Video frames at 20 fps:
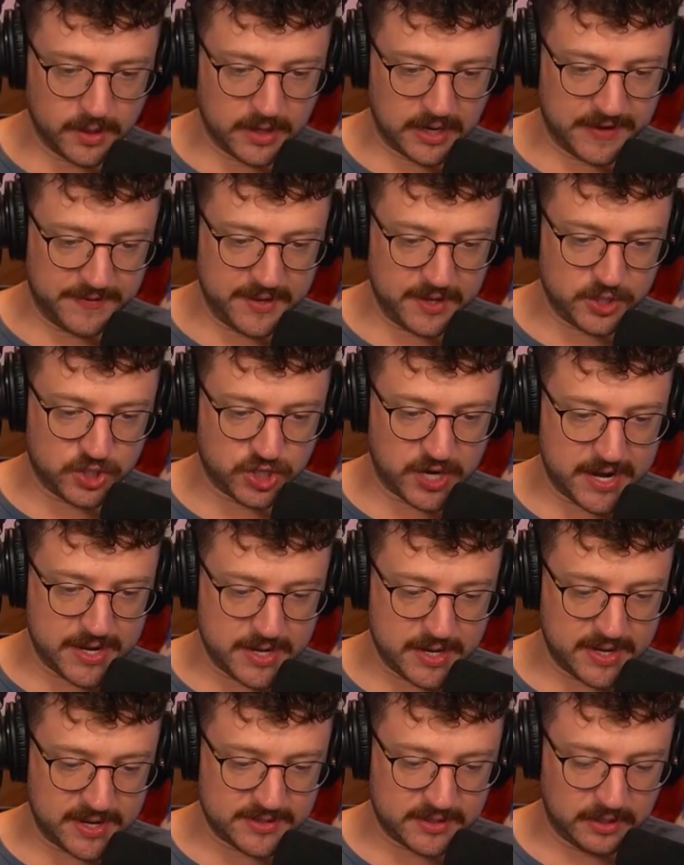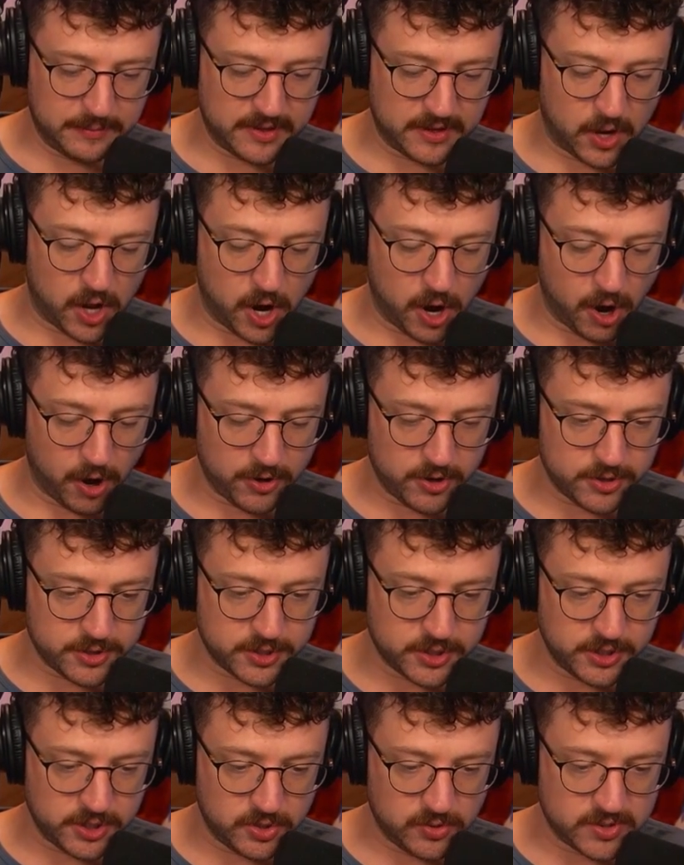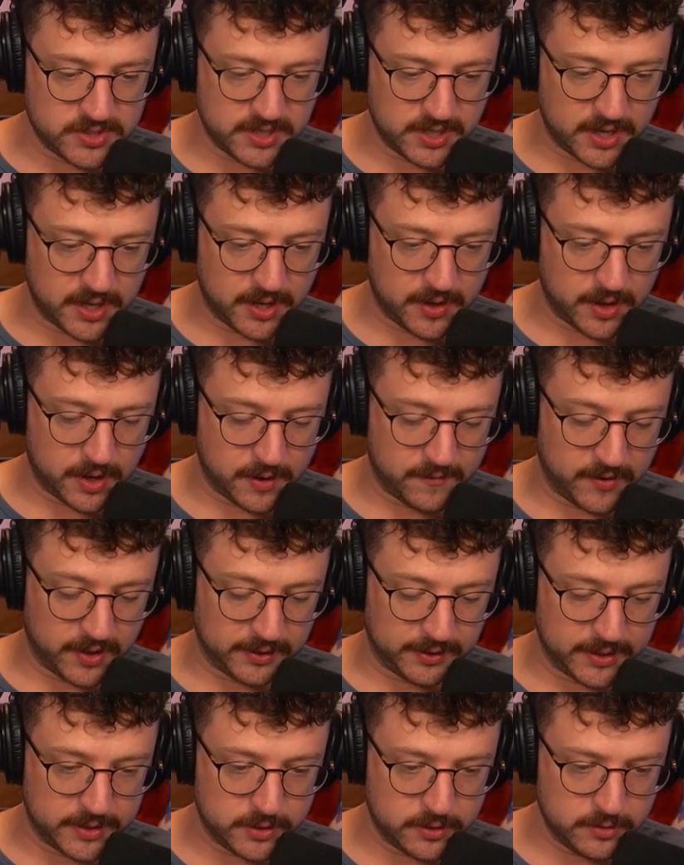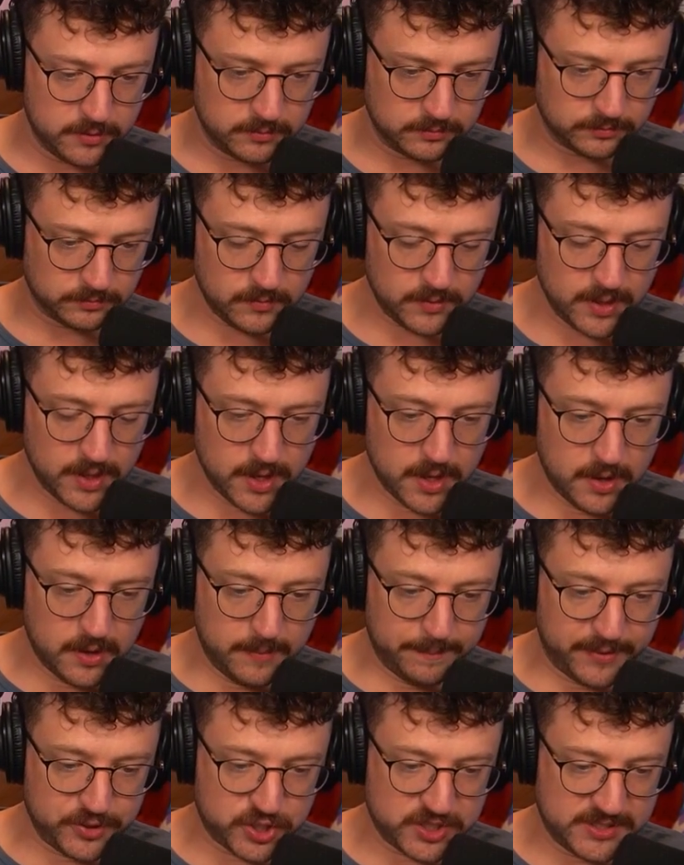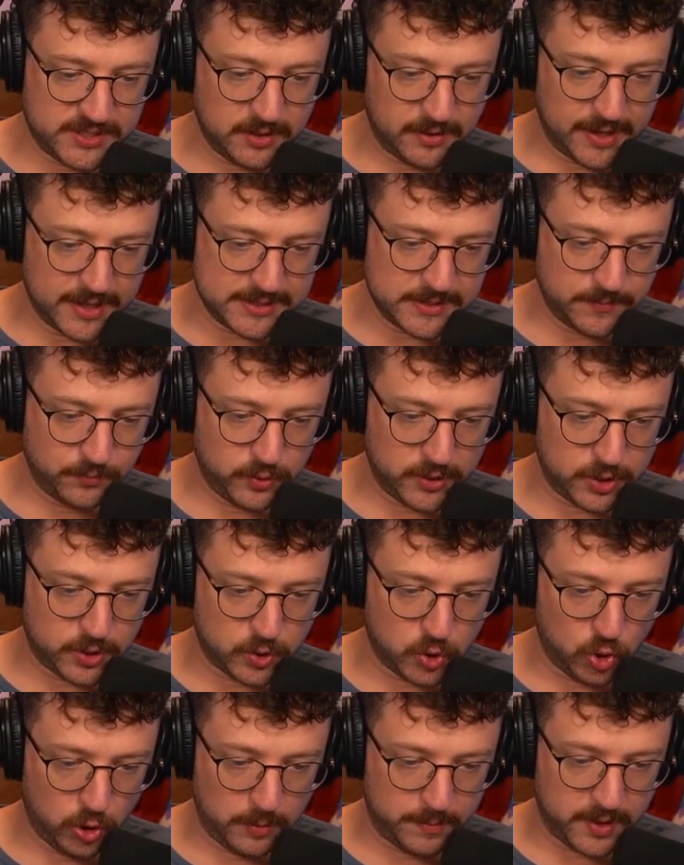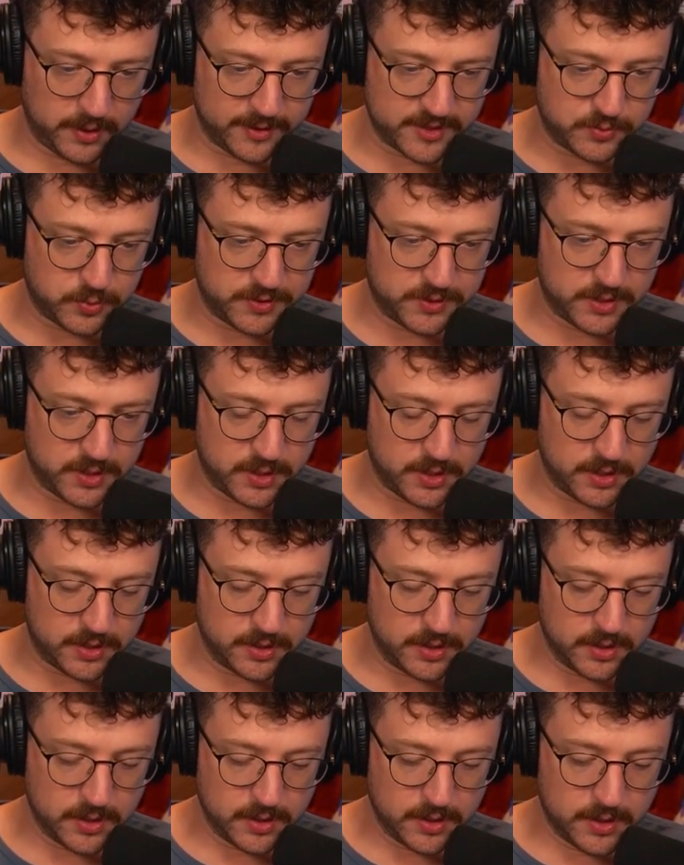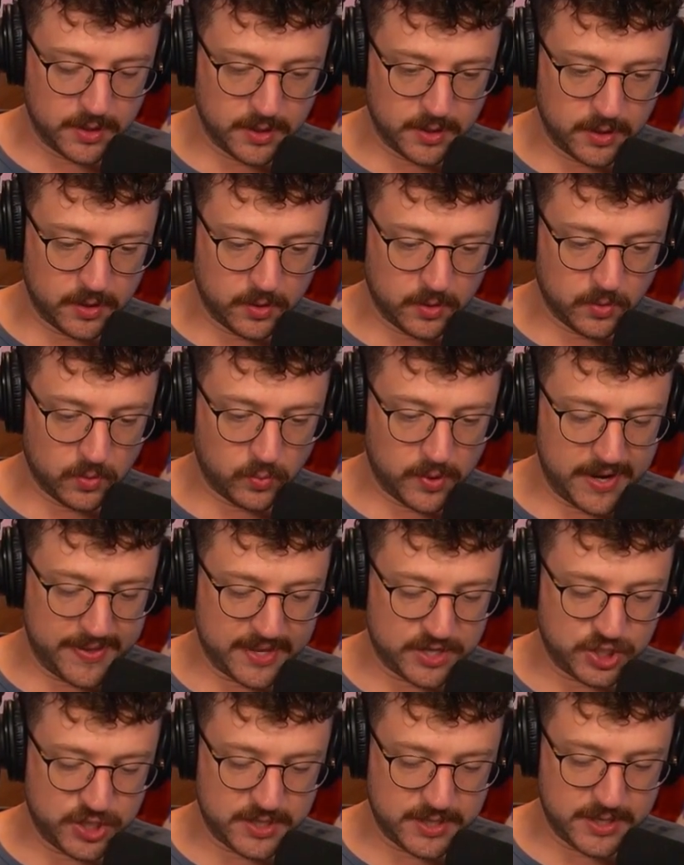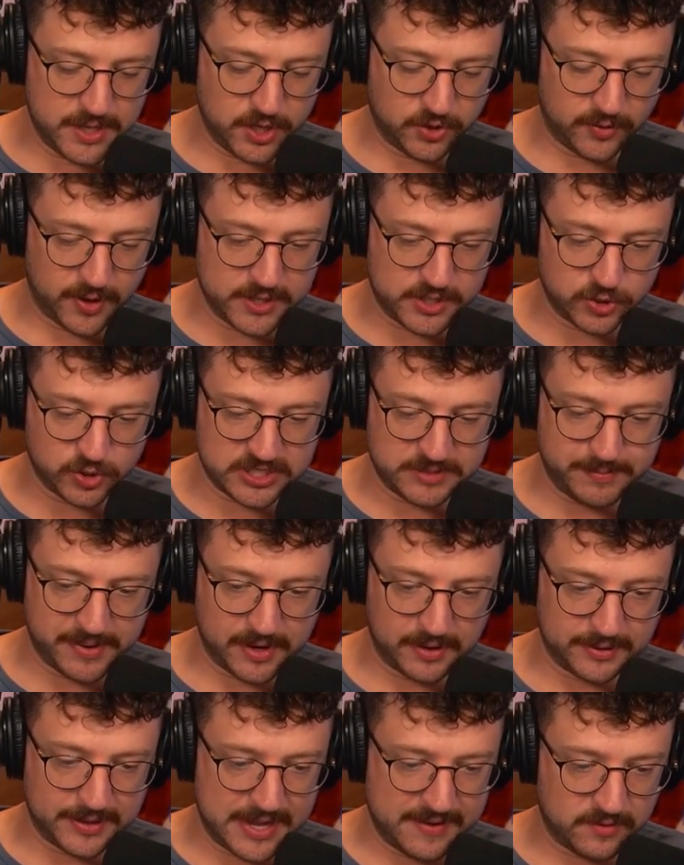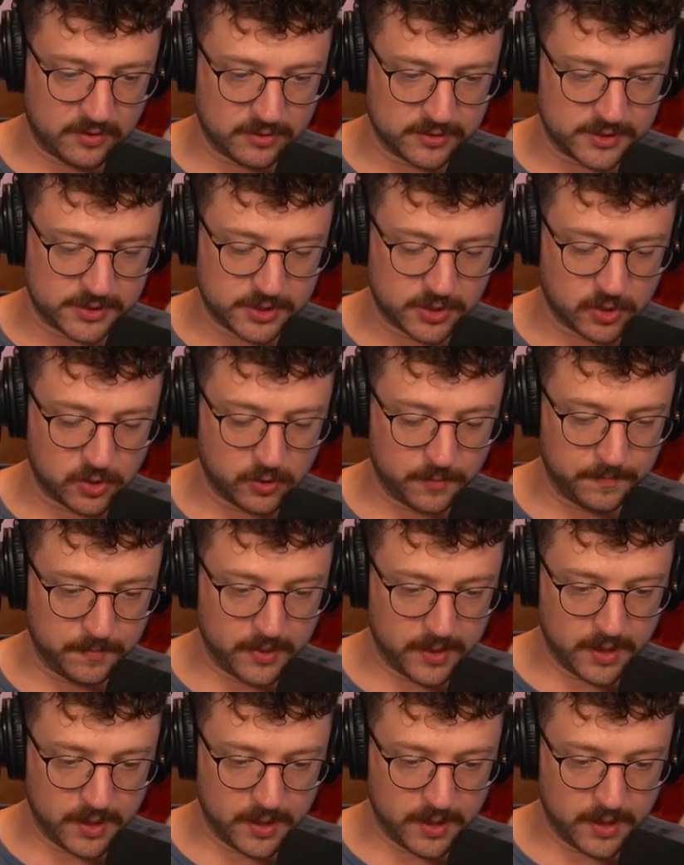I think Jaina is a little bit harder to use of a leader, but she still has some really cool abilities with the way that she can increase your spell levels. So